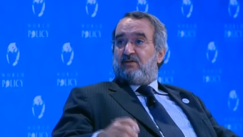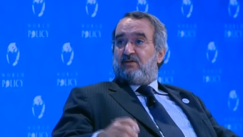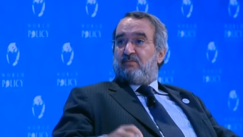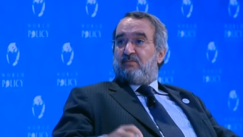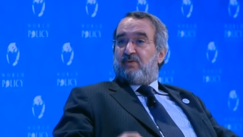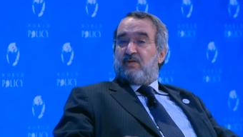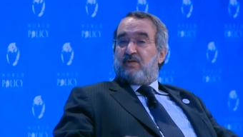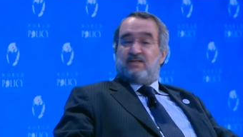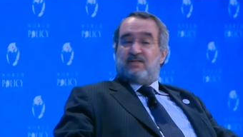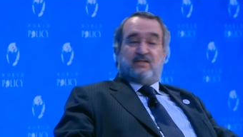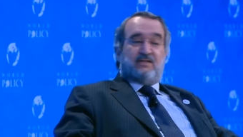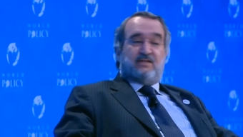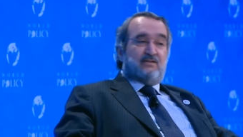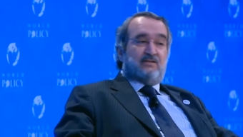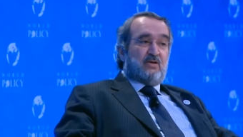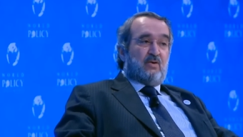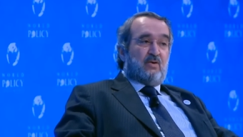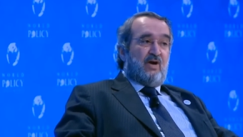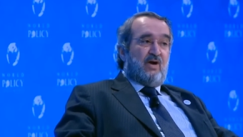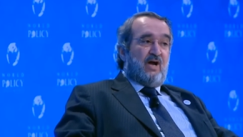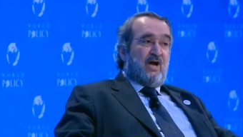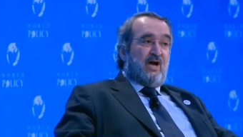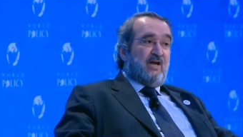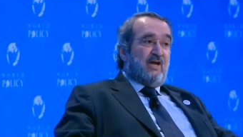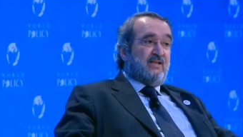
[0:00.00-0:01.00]
President
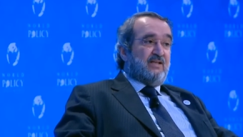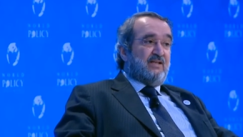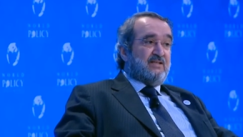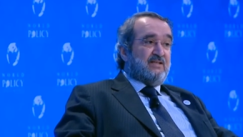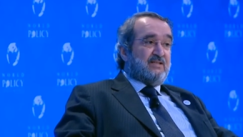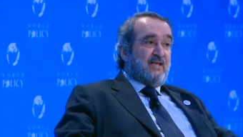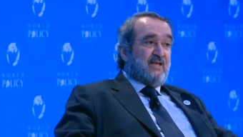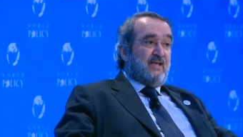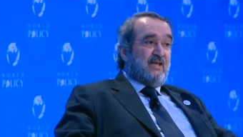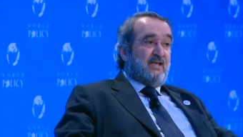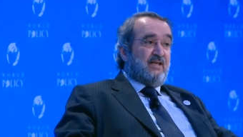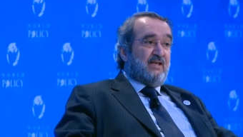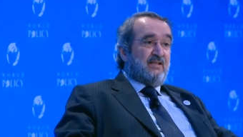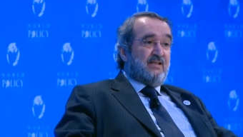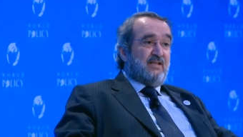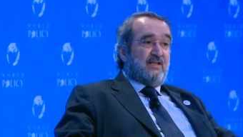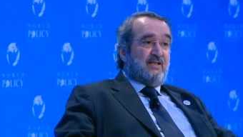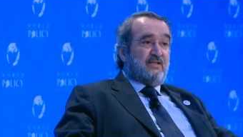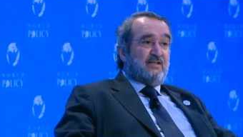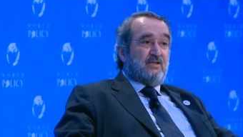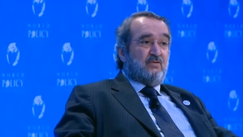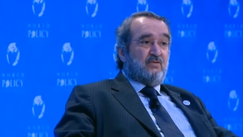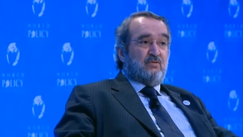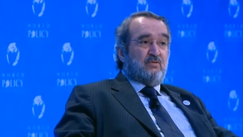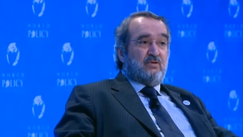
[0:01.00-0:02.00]
Rouhani saying
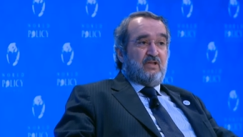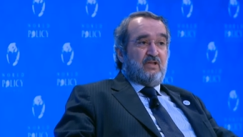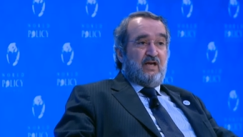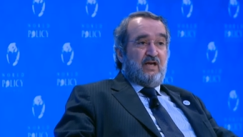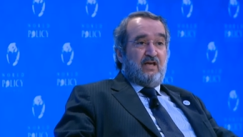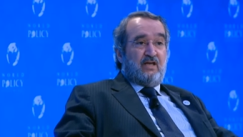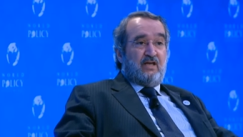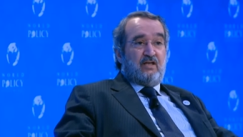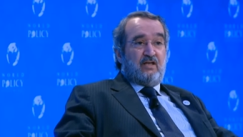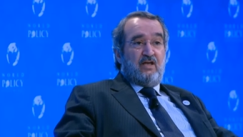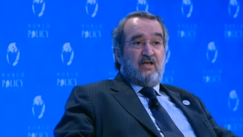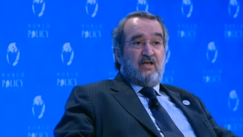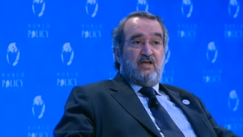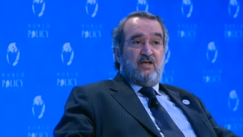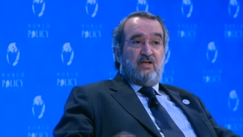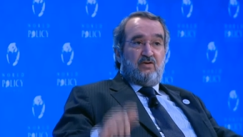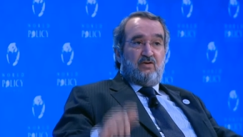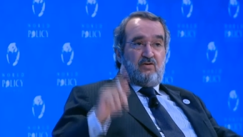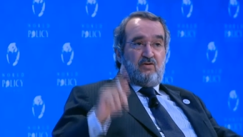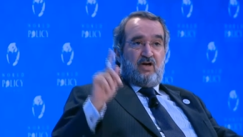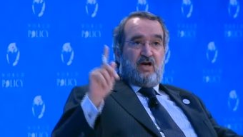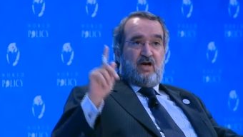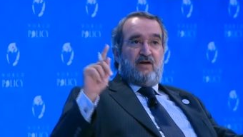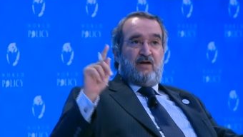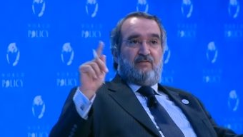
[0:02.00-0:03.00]
that he would like
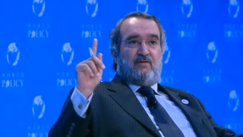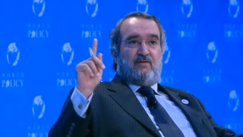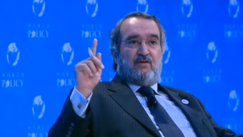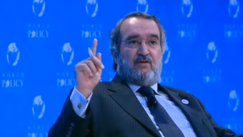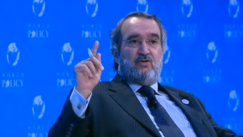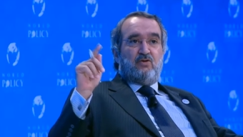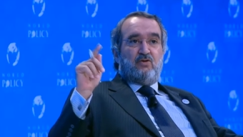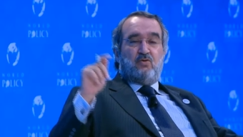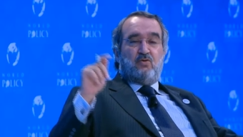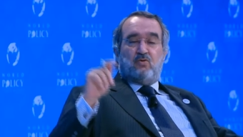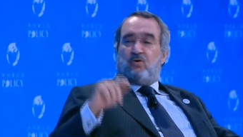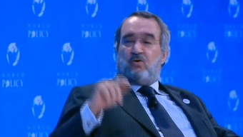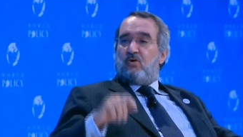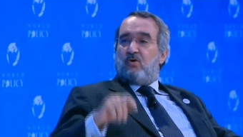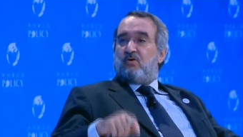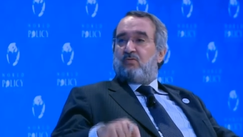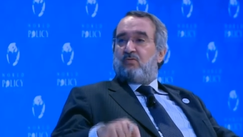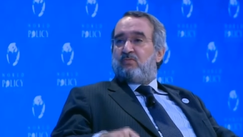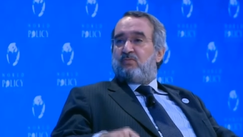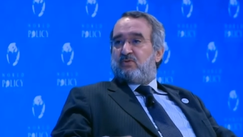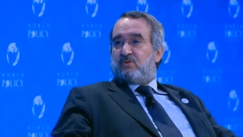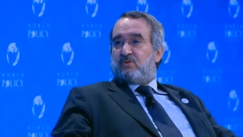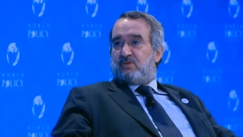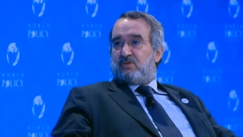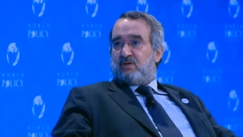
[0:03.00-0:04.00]
to have a new
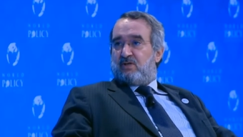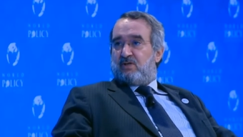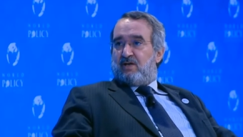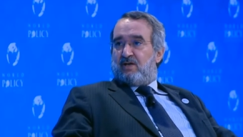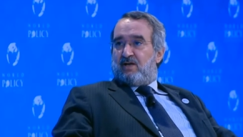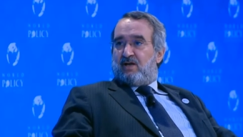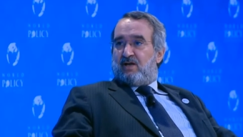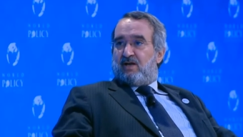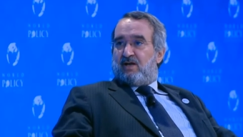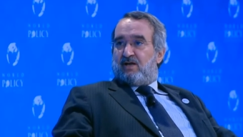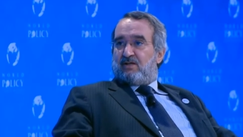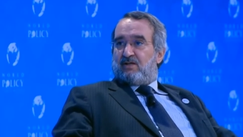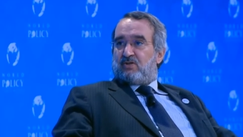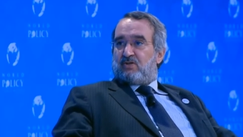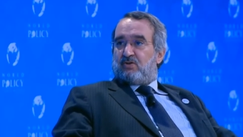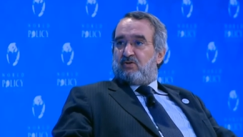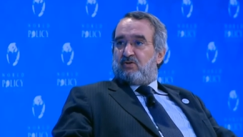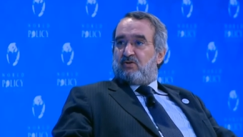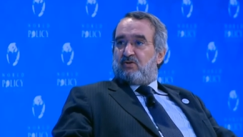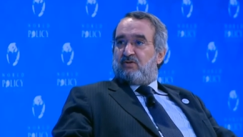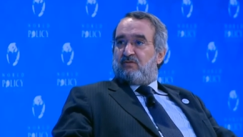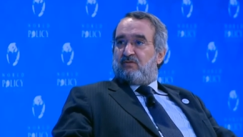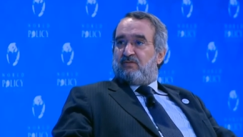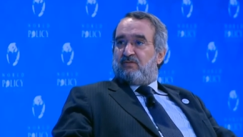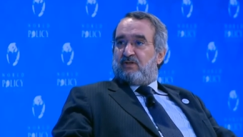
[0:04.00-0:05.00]
Hormuz
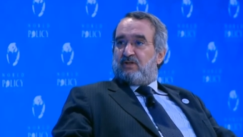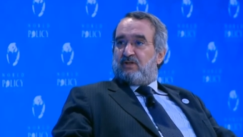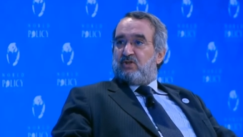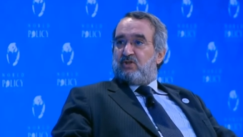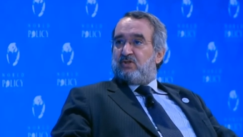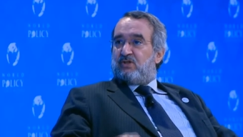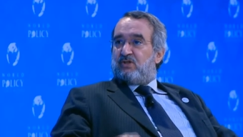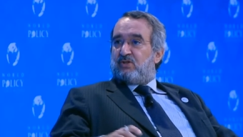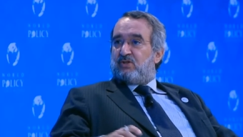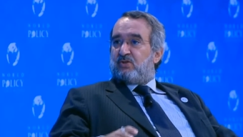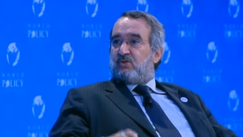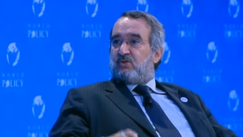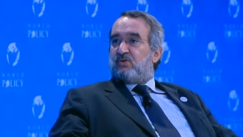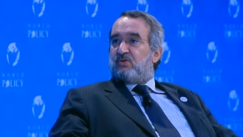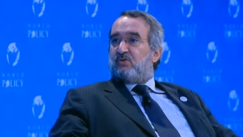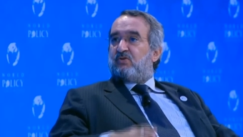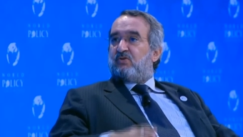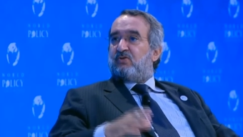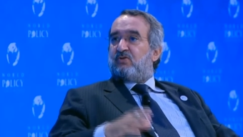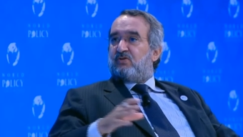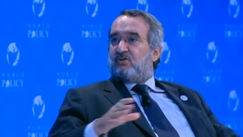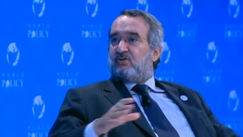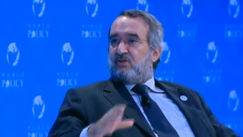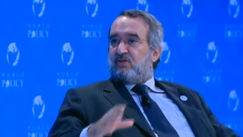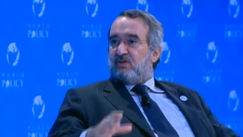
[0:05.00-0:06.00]
sort of a regional
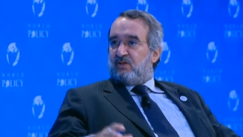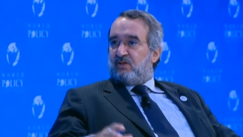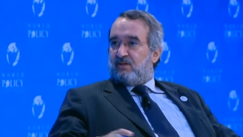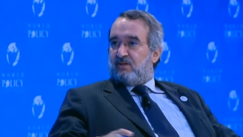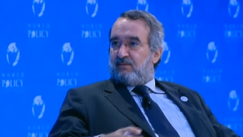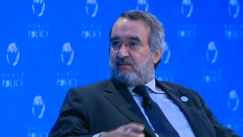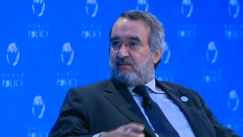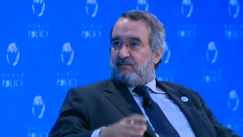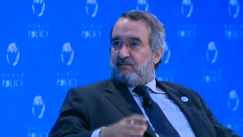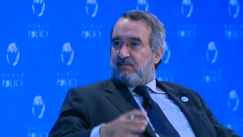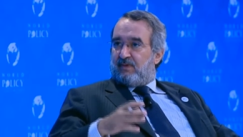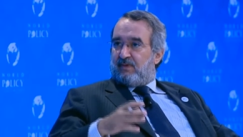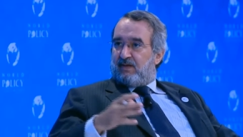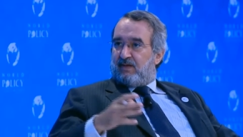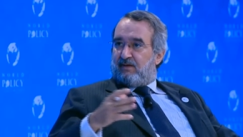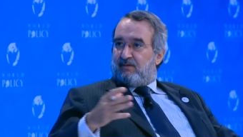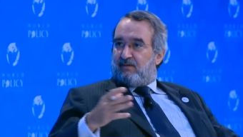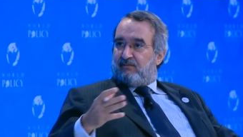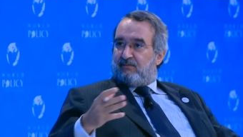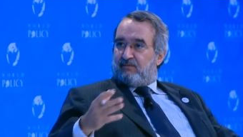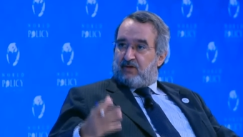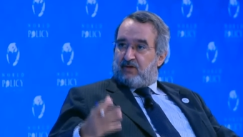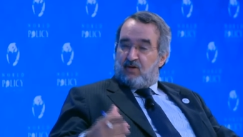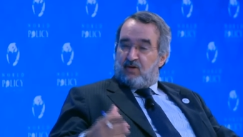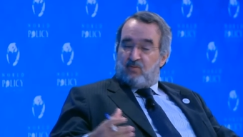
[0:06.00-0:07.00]
security
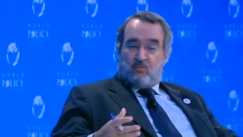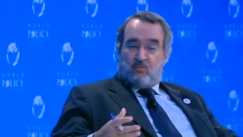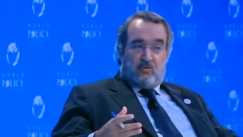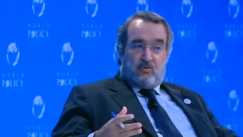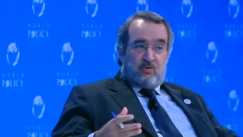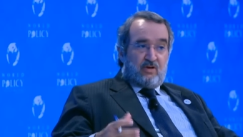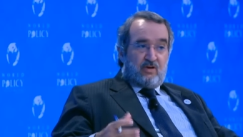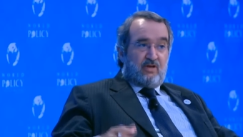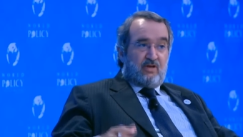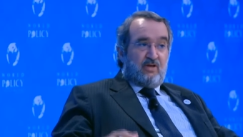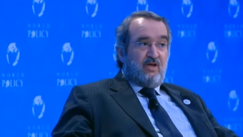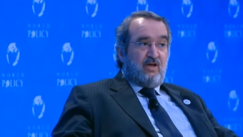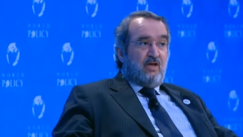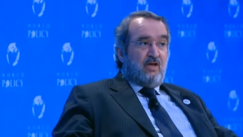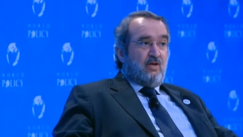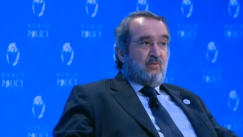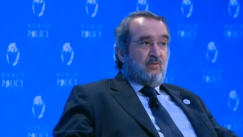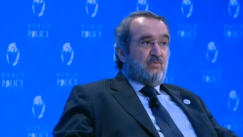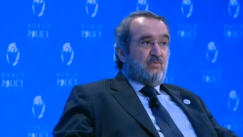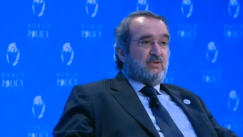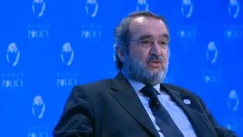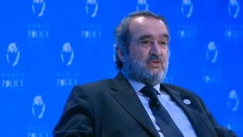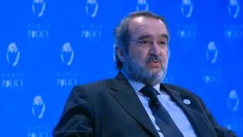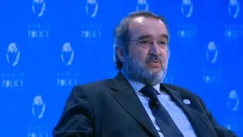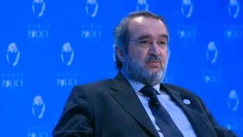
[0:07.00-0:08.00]
framework,
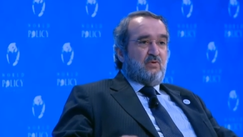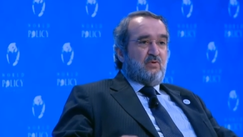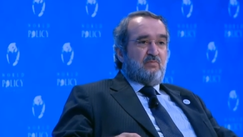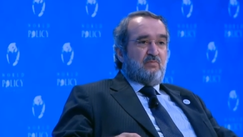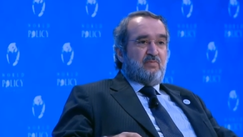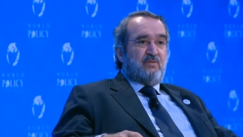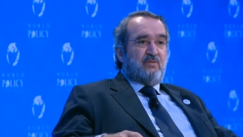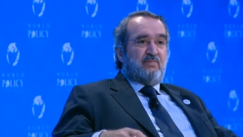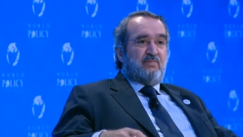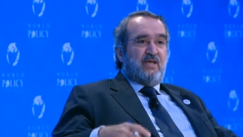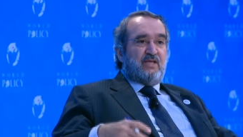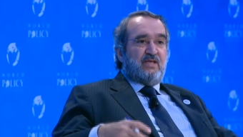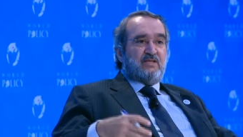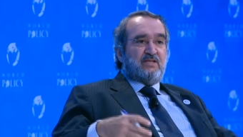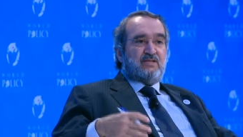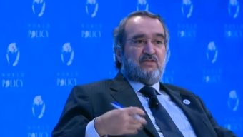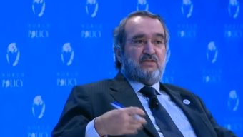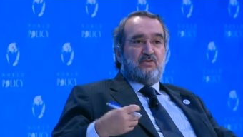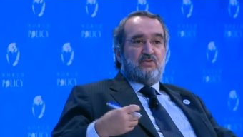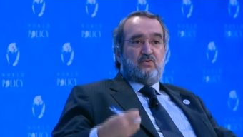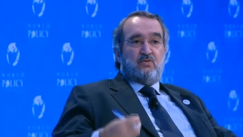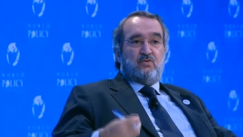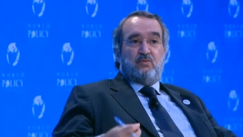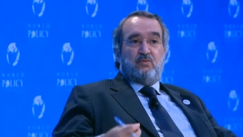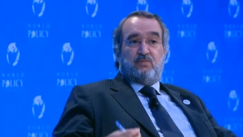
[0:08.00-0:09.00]
which will be based
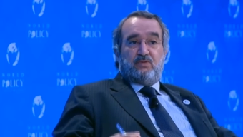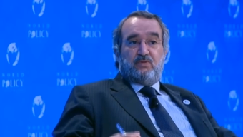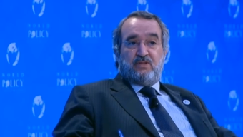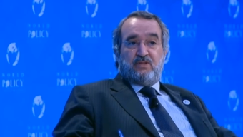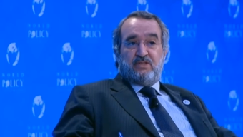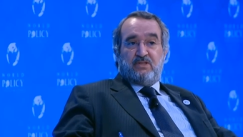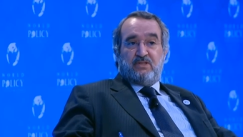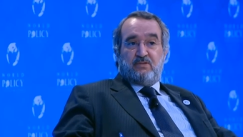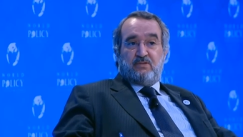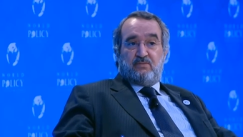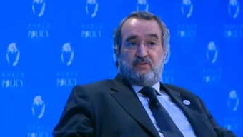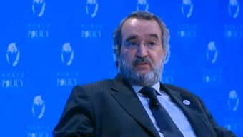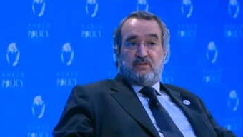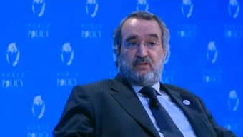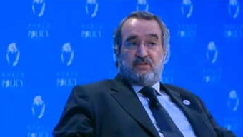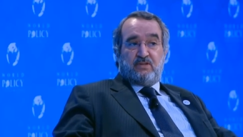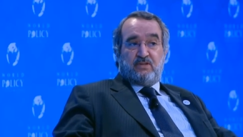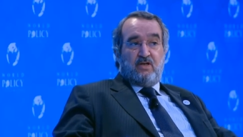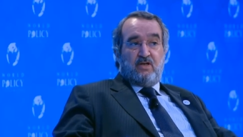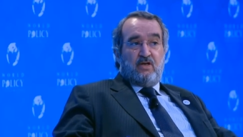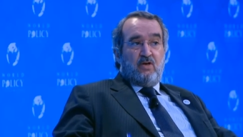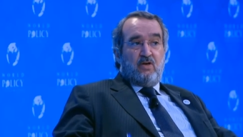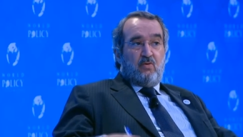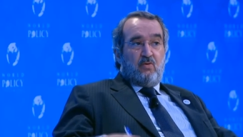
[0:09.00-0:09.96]
in two principles.